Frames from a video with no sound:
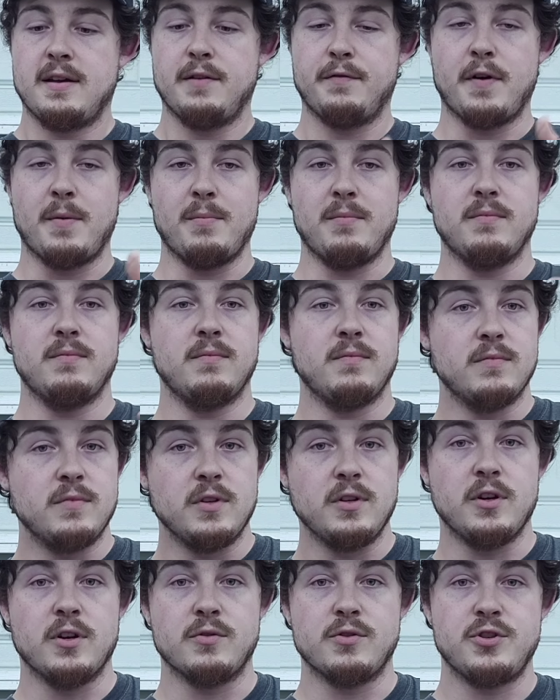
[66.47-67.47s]
If
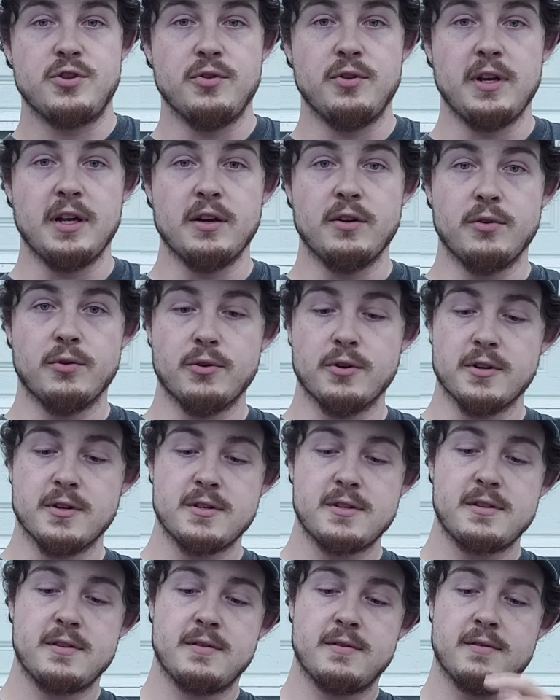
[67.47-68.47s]
I'm shooting
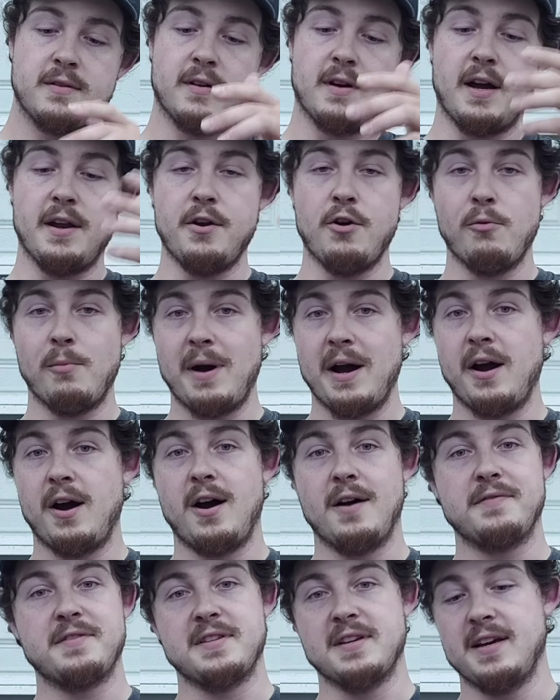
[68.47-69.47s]
indoors, I know my
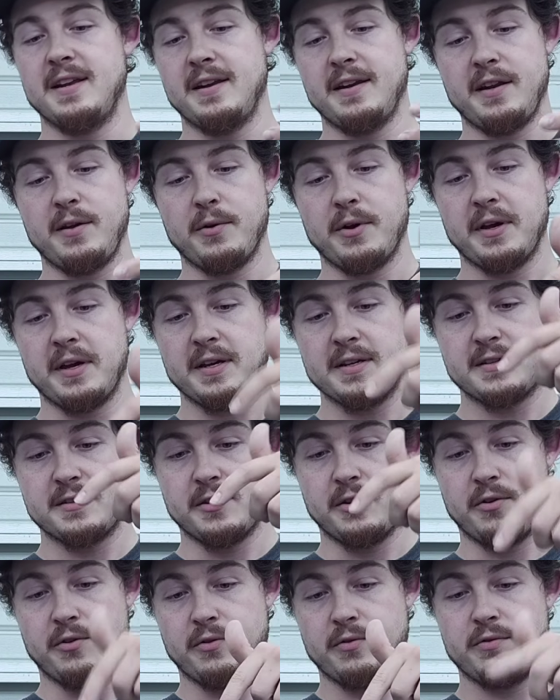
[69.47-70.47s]
offset anyway,
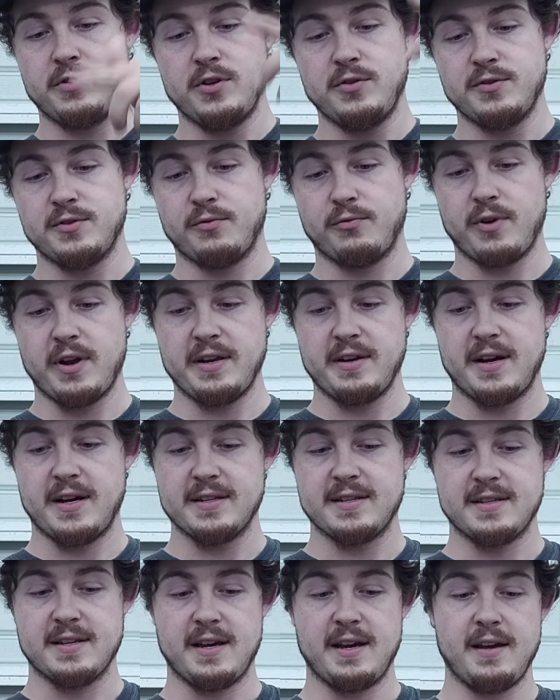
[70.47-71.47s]
so use the red
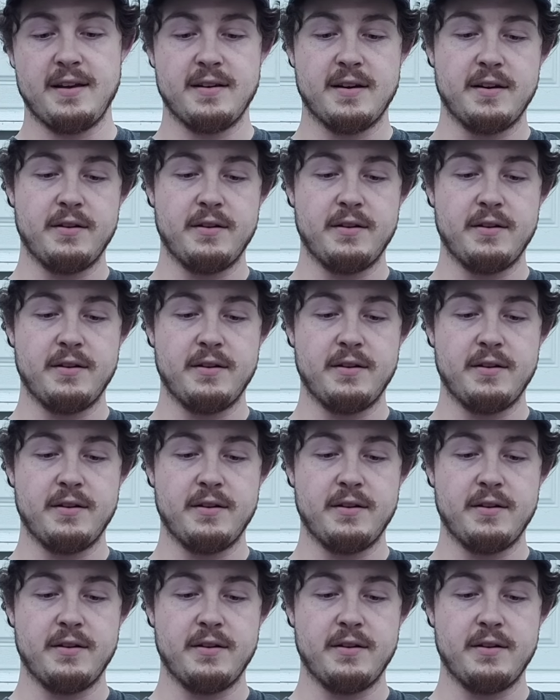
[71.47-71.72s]
dot sight.